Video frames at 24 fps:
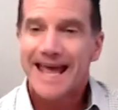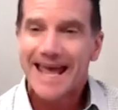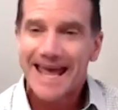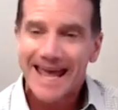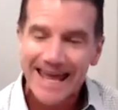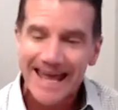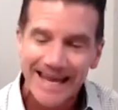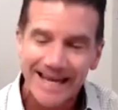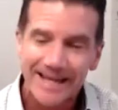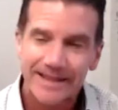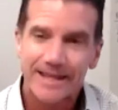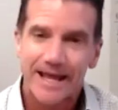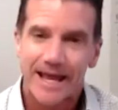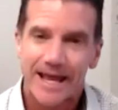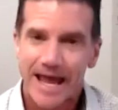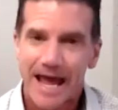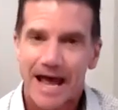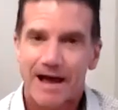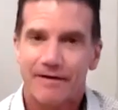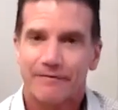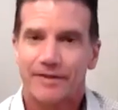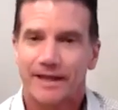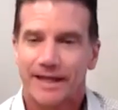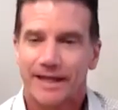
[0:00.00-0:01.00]
and they
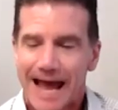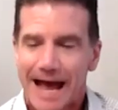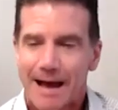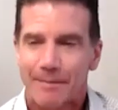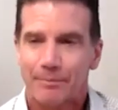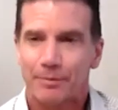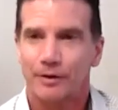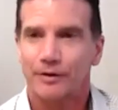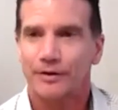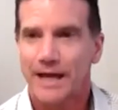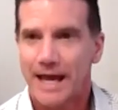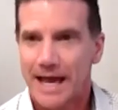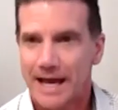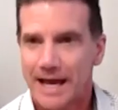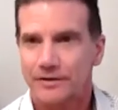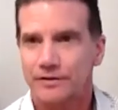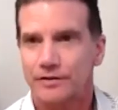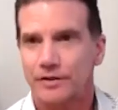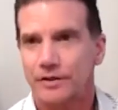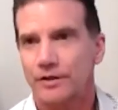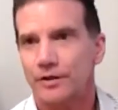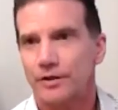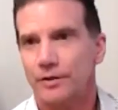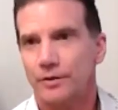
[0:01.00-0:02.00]
have the capital to
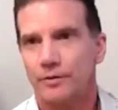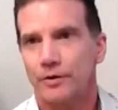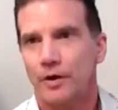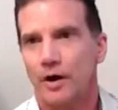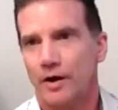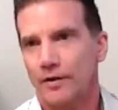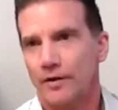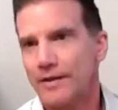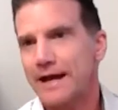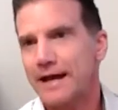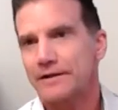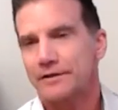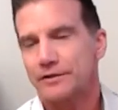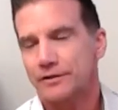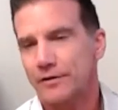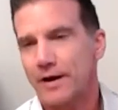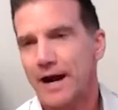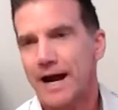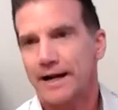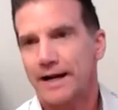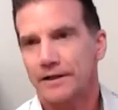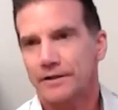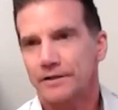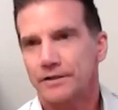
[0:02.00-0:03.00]
execute on that
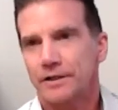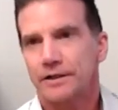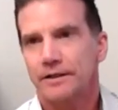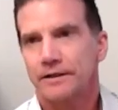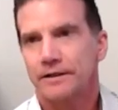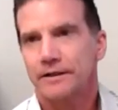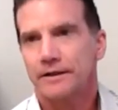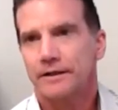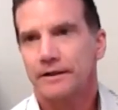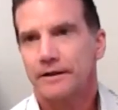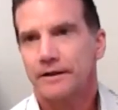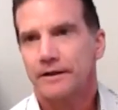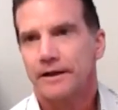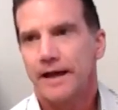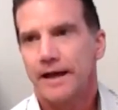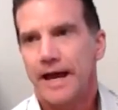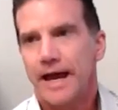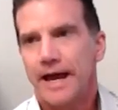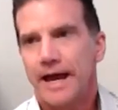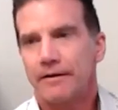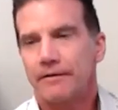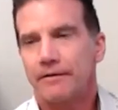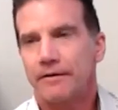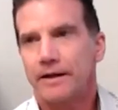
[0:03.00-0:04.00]
strategy.
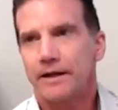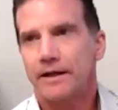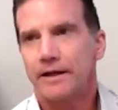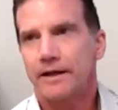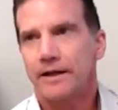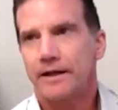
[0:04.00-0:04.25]
And